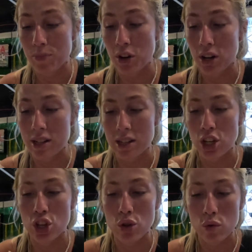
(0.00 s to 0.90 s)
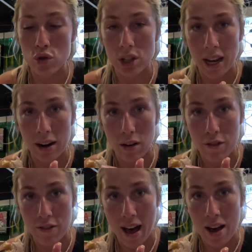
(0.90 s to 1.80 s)
There is a huge layer of
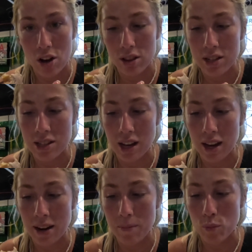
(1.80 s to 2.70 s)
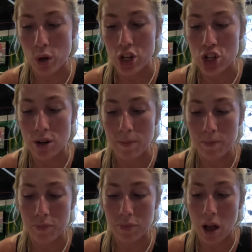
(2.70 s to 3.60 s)
fat on this side, which
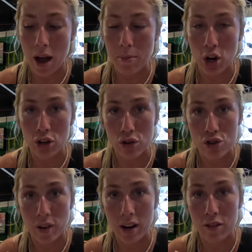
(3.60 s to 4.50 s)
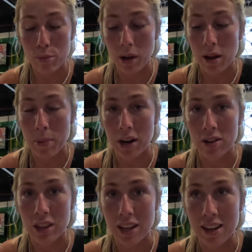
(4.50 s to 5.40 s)
I'm not a huge fan of, but
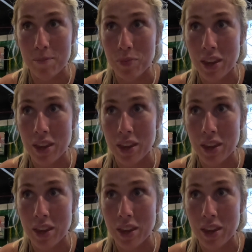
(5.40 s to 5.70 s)
apparently